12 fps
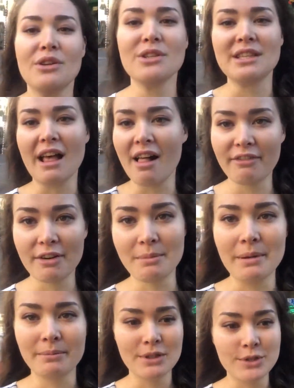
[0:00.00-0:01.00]
to yourself,
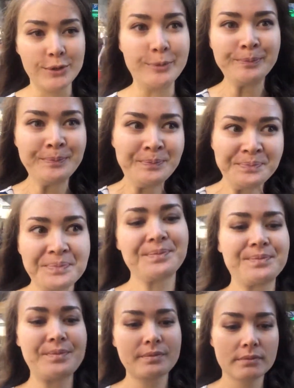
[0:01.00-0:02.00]
remember to
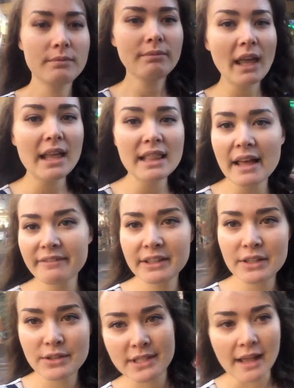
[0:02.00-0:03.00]

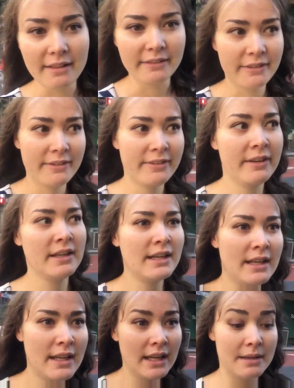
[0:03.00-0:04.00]
loving yourself
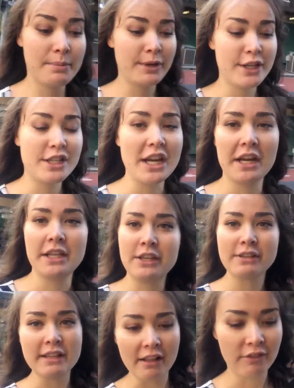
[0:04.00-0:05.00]
and appreciating
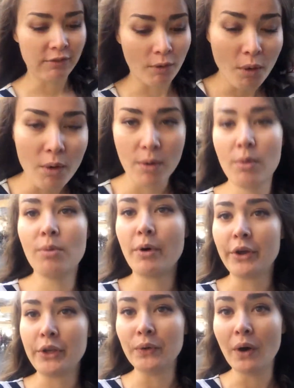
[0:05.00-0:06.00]
yourself for
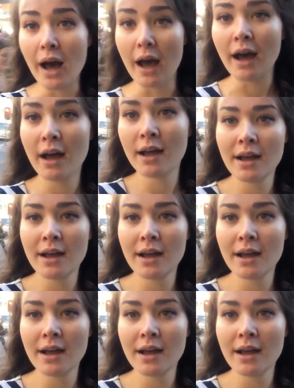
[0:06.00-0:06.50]
what you are.